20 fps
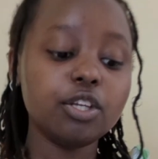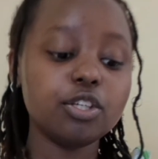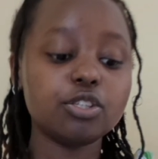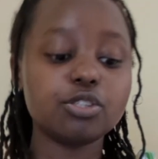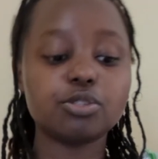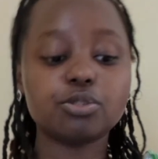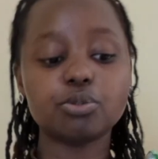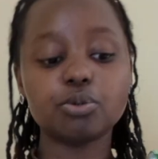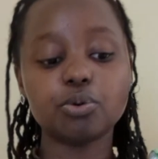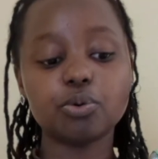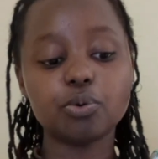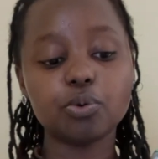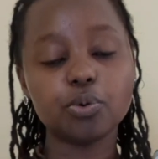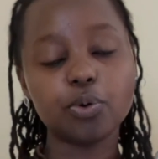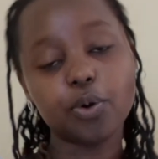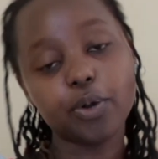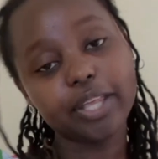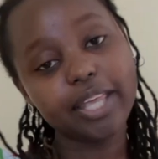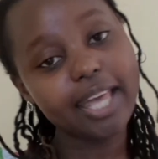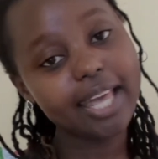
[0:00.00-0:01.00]
So
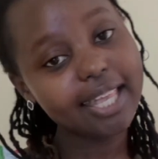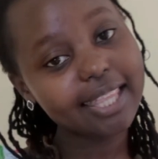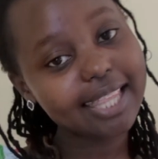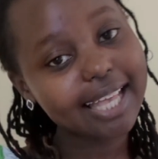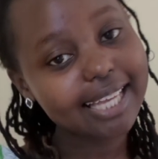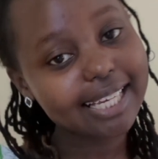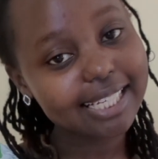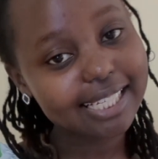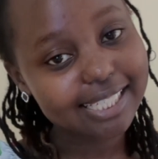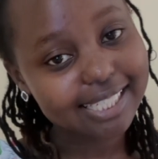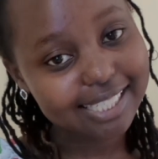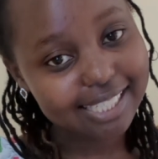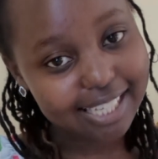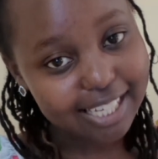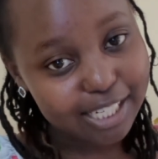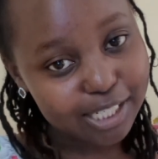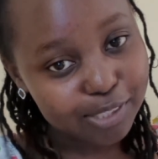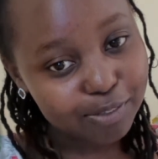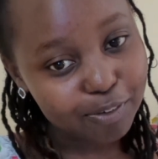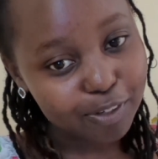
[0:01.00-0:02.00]
okay, that is
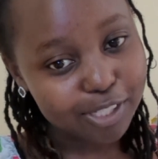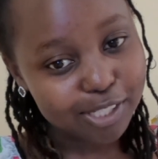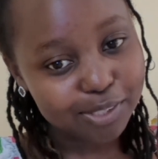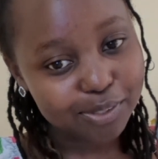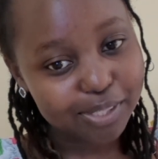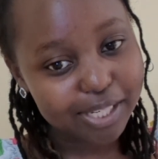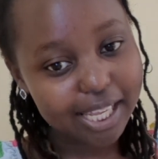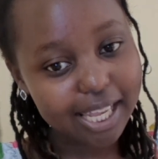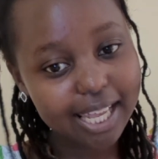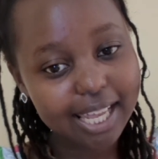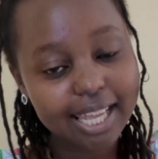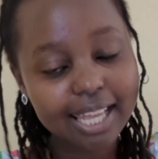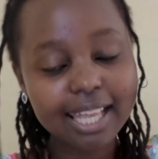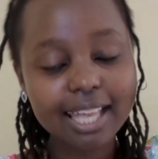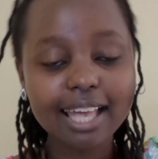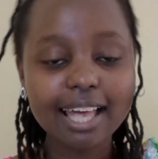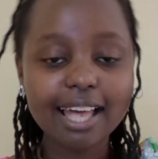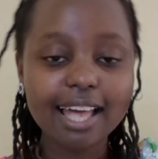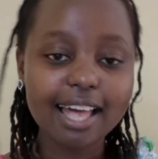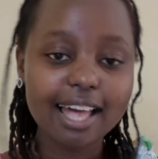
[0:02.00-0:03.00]
it for today.